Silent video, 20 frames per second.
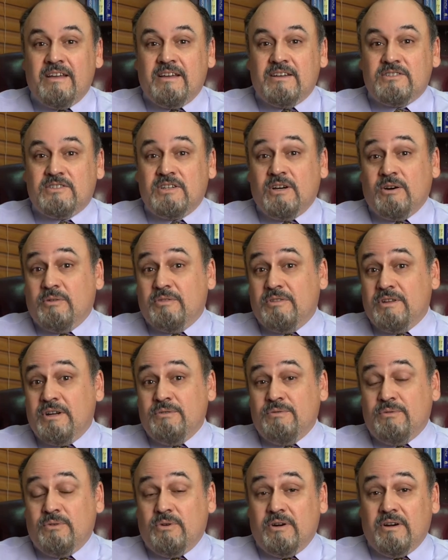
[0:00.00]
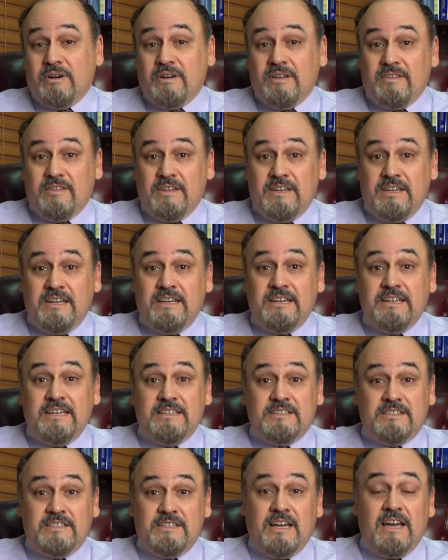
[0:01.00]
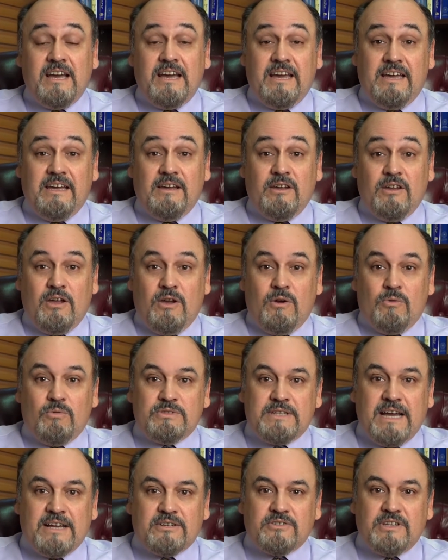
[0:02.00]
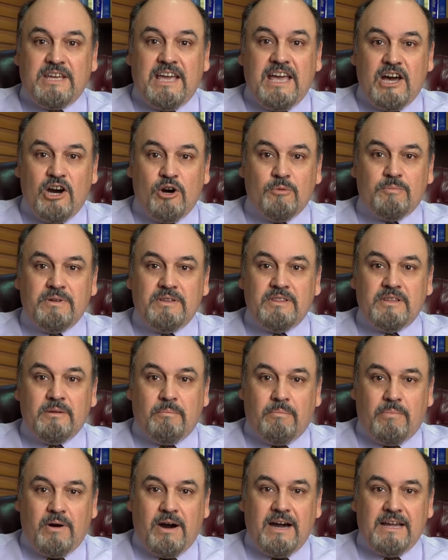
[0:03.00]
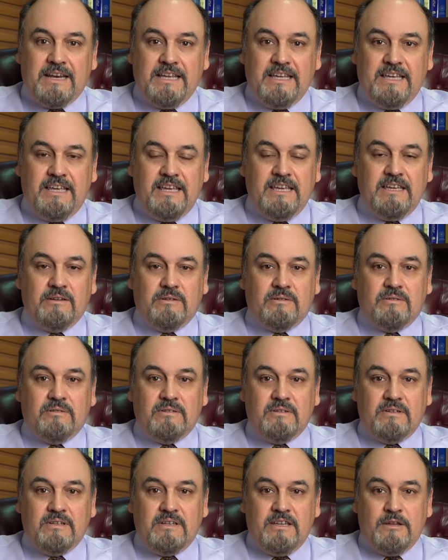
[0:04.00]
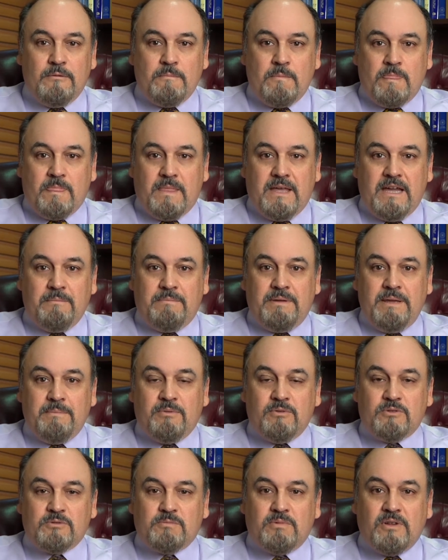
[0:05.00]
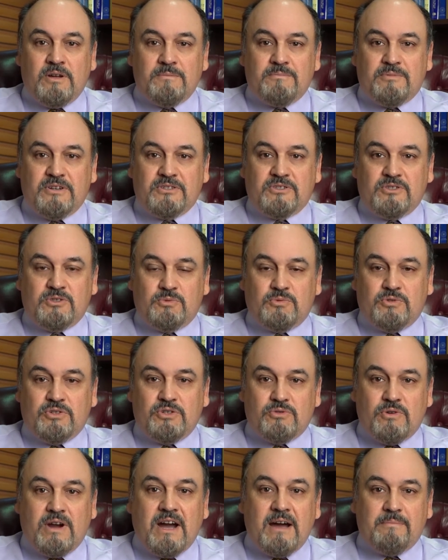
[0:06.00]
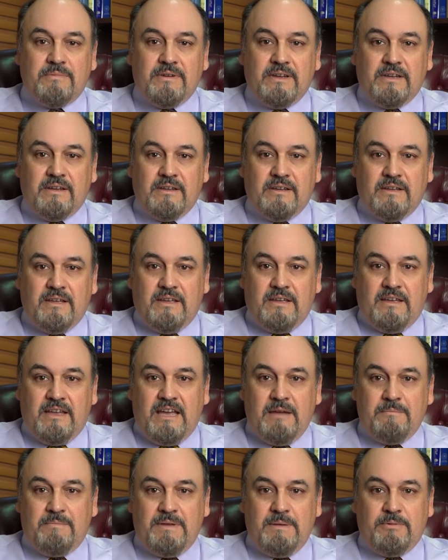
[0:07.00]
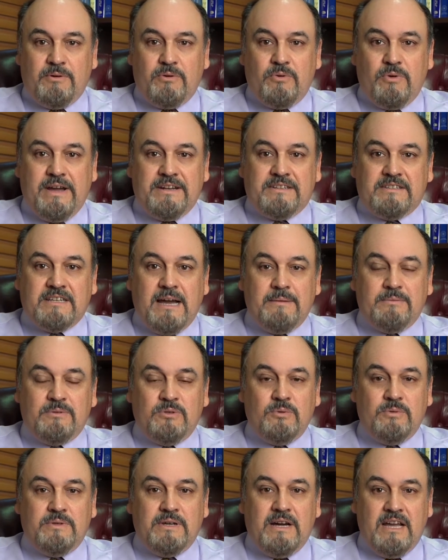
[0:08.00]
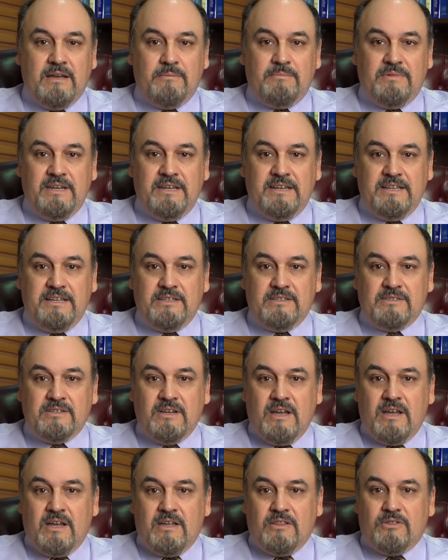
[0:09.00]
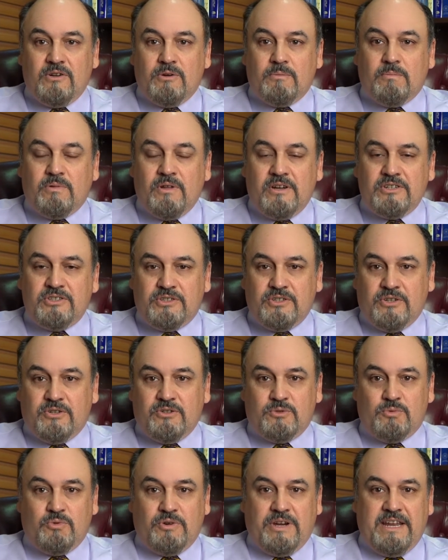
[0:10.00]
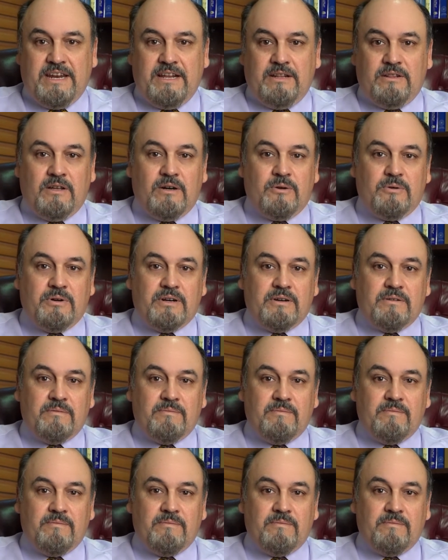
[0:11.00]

So therefore, the EDTA was actually helping the body heal. And people's blood pressures were dropping. And people who had type 2 diabetes, their blood sugars were getting lower.